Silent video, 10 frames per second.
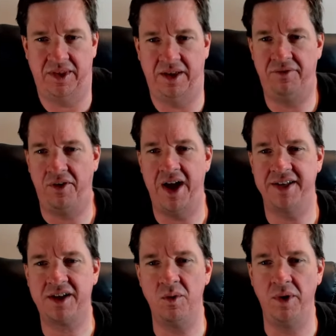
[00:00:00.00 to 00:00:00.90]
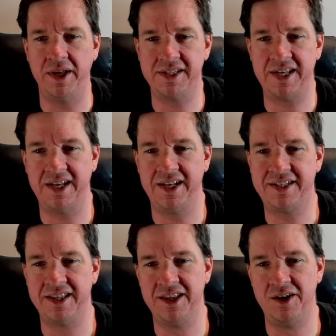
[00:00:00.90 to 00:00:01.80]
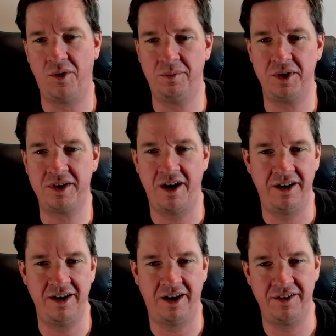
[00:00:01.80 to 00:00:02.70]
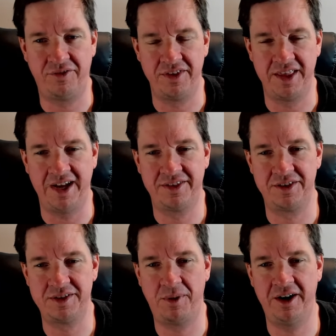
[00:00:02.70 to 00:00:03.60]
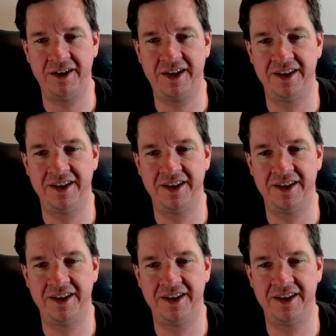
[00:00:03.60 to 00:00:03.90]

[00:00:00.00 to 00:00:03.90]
Vraska wins it. It's in the normal card art for the Aether Spark.